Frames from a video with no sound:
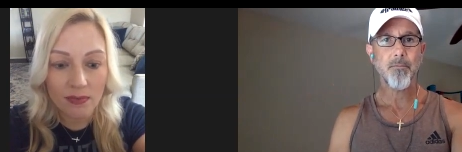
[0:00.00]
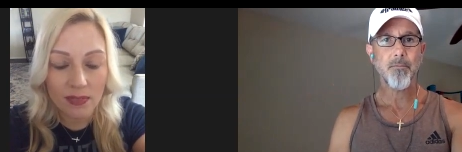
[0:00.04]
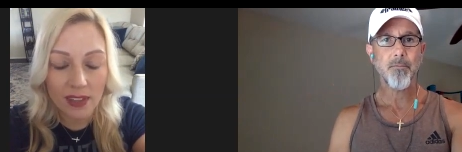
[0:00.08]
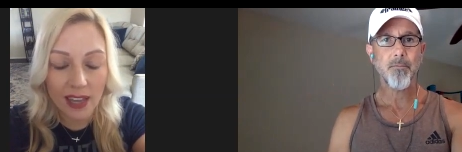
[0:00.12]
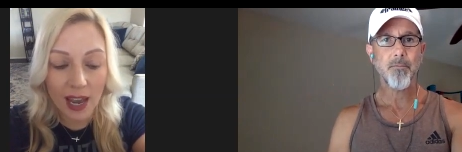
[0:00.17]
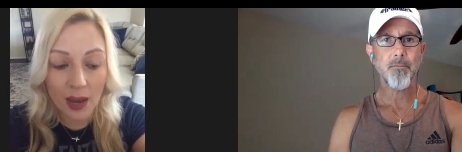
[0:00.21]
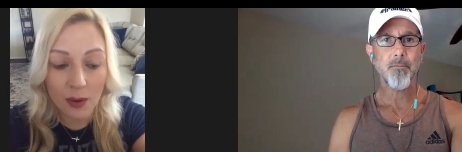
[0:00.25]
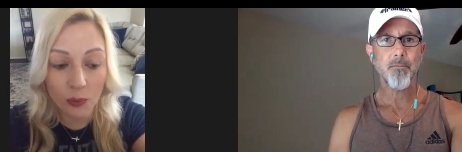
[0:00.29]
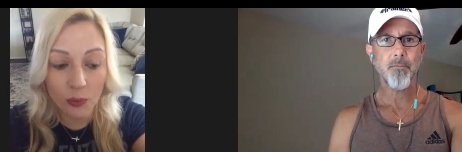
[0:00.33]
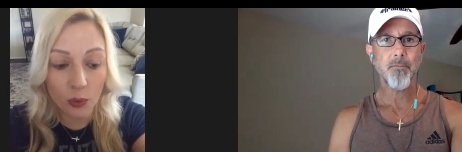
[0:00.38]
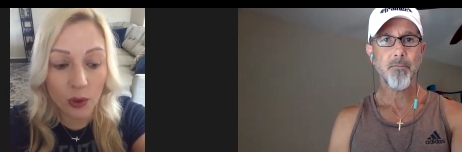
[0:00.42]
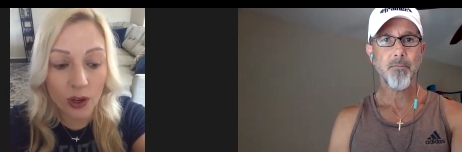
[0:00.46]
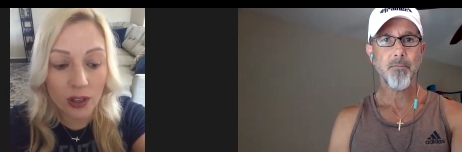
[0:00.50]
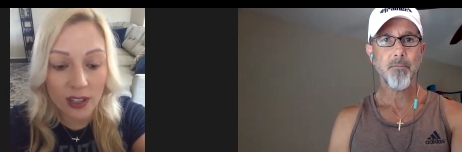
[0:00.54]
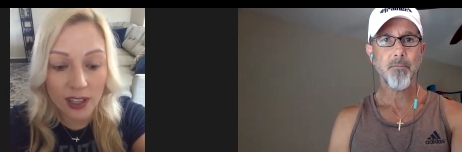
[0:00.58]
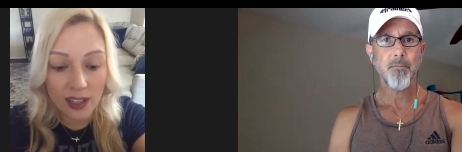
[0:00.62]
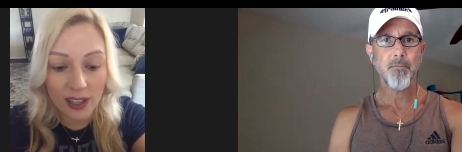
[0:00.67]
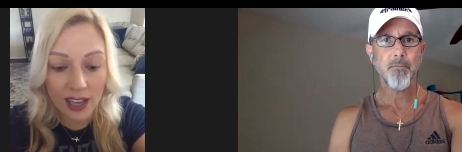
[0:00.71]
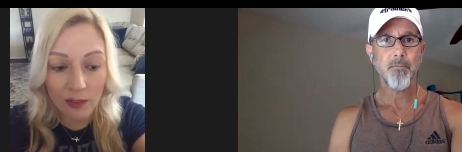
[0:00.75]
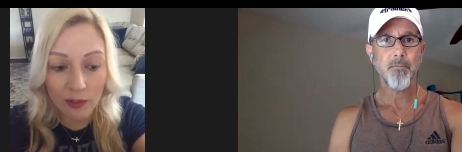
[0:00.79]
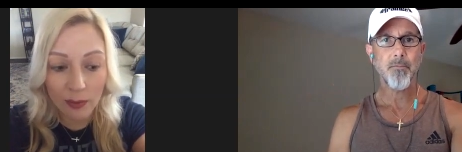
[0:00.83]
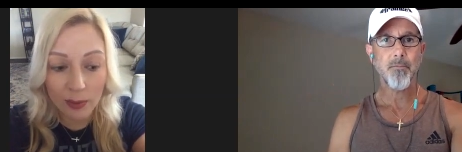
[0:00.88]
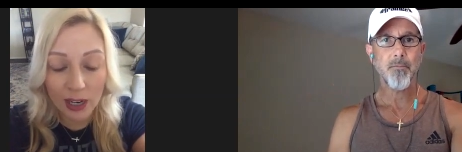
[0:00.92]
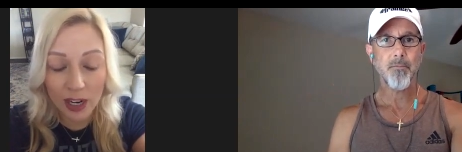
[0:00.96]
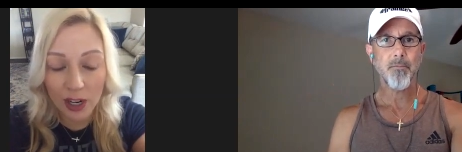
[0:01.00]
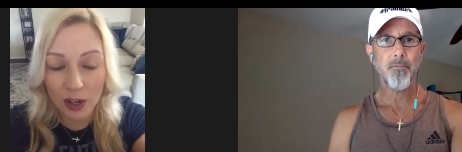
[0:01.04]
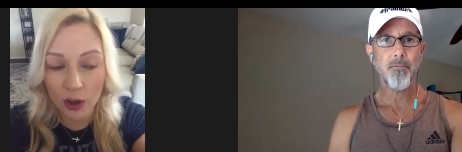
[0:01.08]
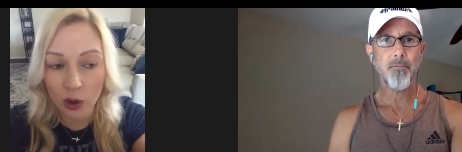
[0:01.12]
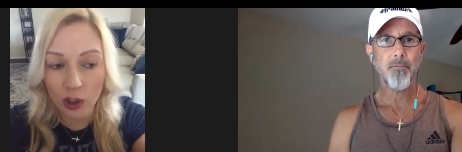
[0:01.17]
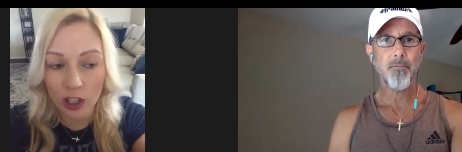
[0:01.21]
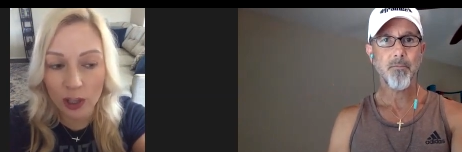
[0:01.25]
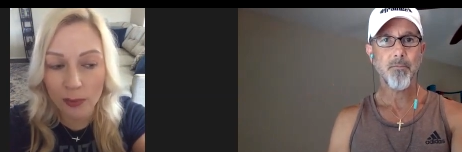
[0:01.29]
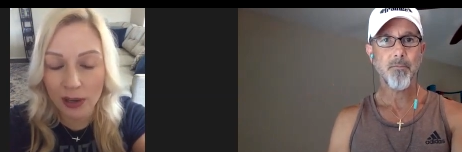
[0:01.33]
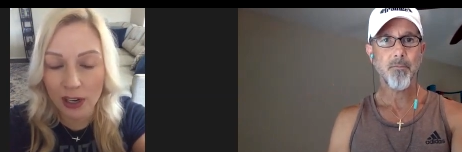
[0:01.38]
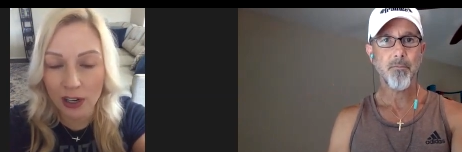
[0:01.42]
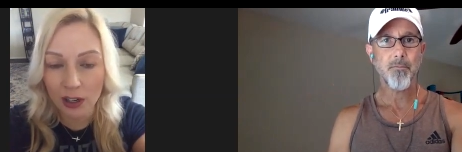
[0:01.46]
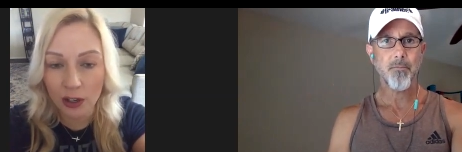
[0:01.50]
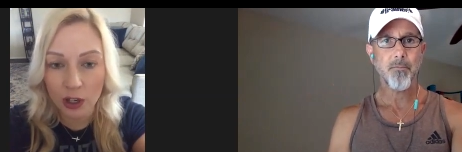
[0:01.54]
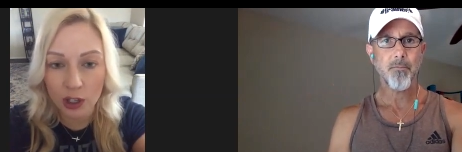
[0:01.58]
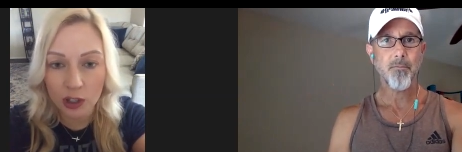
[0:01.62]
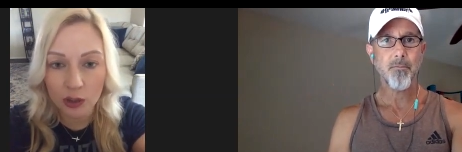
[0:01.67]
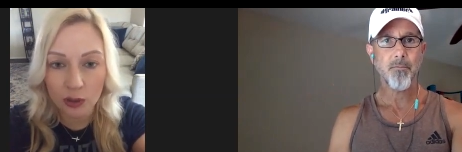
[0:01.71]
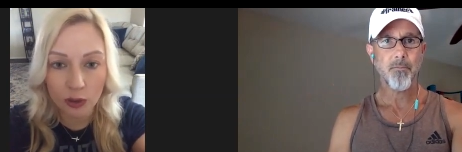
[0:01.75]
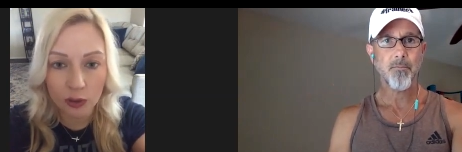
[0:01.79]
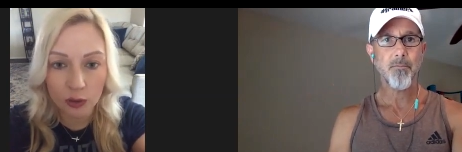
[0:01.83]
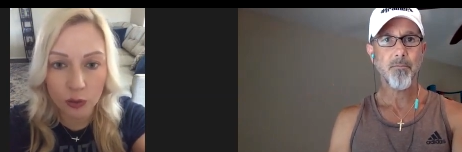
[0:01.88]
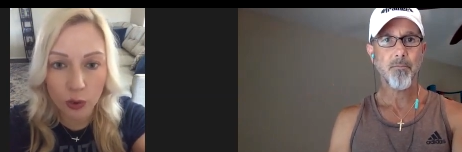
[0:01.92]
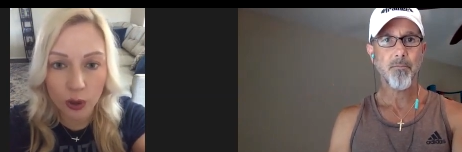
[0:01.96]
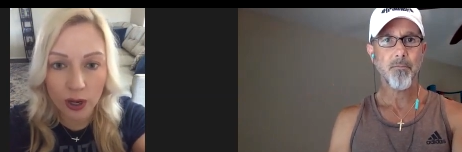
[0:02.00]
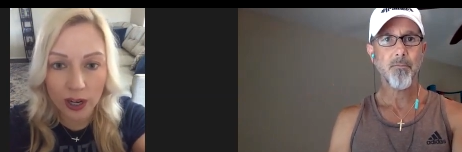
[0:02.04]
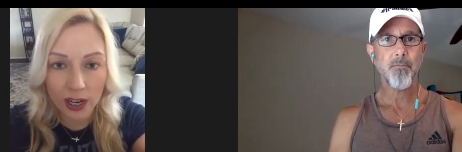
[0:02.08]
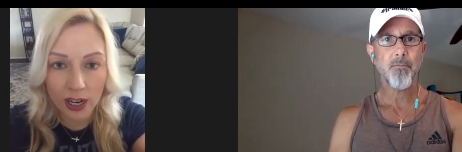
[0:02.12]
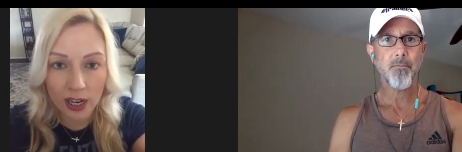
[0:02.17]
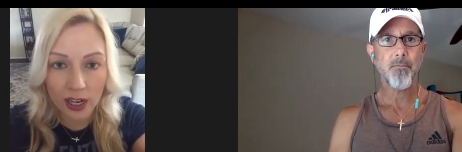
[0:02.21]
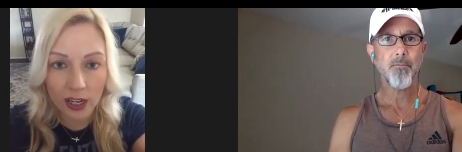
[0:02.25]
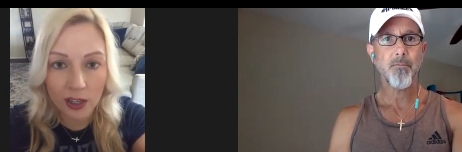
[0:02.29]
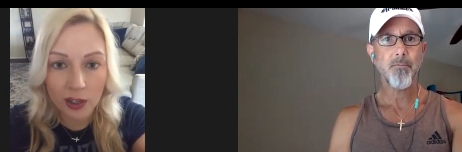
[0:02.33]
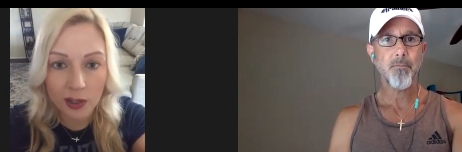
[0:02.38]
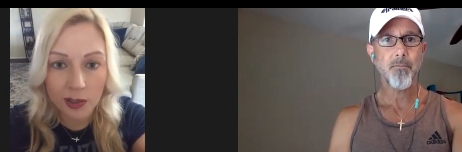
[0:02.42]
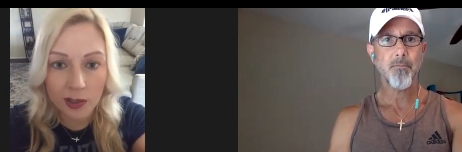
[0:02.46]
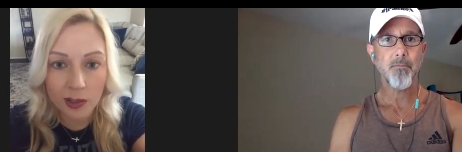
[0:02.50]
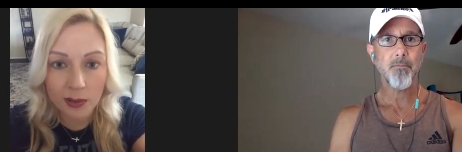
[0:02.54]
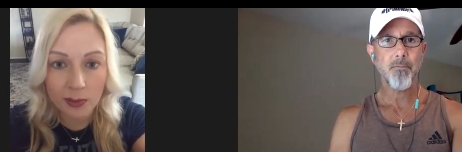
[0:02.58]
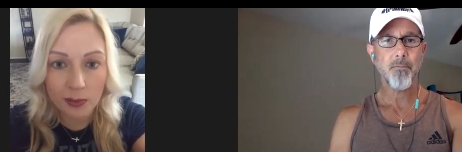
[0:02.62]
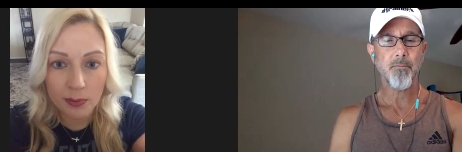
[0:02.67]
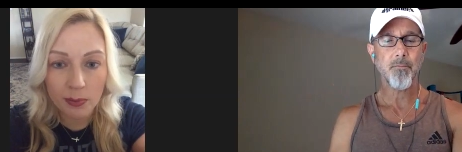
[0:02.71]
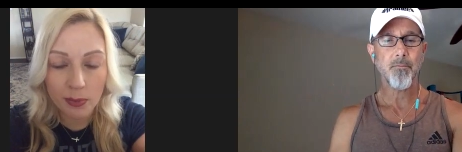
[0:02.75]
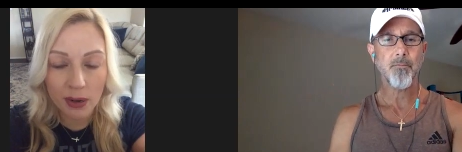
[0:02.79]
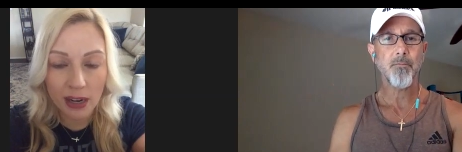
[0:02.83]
Speaker 1: and really, I've been an, only been a nurse for four years, mm-hmm.